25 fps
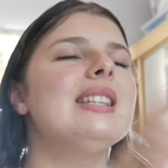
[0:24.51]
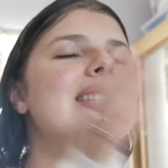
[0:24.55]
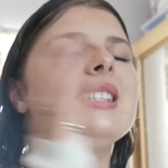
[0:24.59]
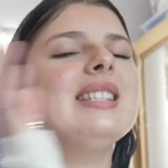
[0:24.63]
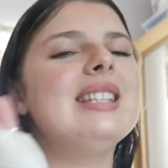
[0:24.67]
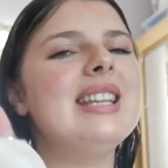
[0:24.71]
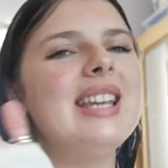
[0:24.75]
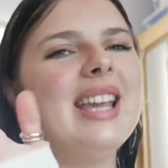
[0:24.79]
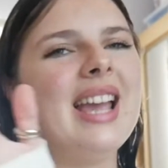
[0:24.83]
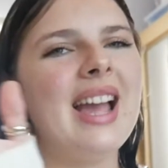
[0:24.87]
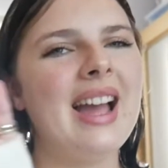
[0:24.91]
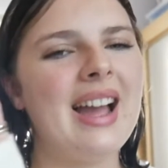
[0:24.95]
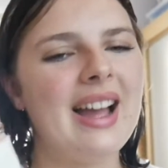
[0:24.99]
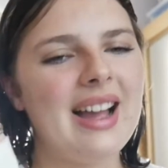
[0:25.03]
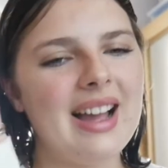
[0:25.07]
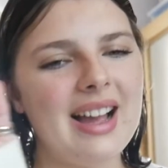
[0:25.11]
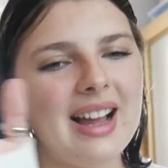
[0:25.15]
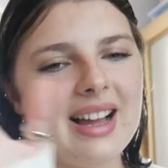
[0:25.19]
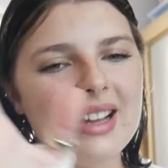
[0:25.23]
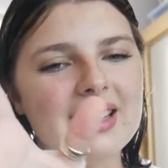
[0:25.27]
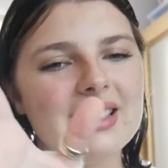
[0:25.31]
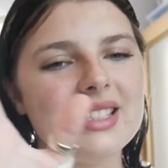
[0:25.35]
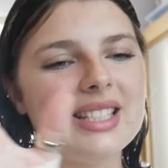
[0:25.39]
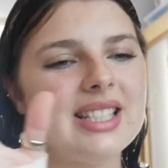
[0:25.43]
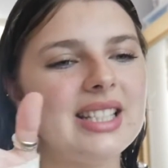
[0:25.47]
See, yeah,
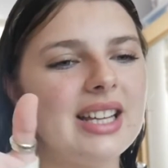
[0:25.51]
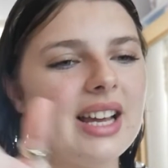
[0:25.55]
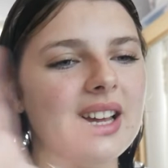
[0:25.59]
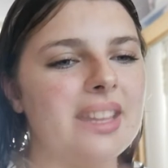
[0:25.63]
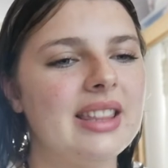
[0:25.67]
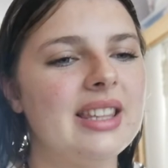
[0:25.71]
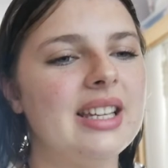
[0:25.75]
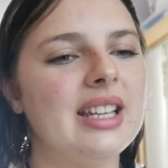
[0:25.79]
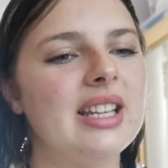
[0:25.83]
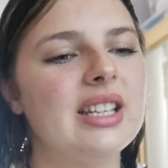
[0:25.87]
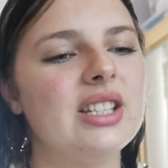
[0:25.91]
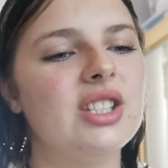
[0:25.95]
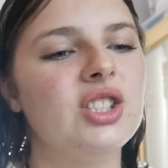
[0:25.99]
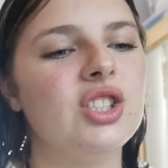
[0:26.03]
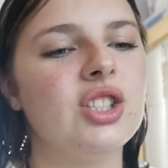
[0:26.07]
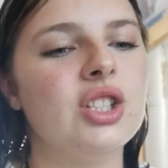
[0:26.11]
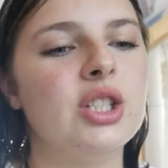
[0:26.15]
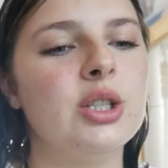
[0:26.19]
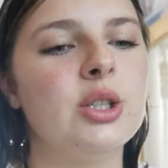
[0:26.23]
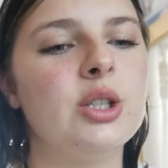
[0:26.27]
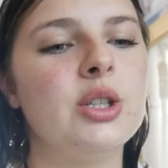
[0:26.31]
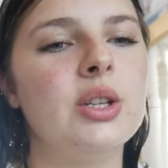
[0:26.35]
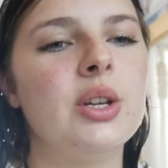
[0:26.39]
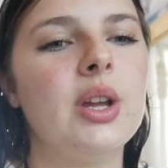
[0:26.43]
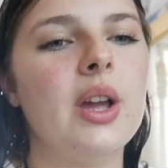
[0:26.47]
and I think it's
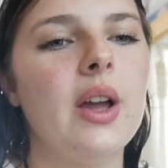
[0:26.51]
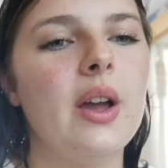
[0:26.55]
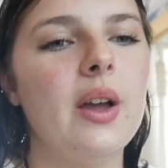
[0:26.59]
just,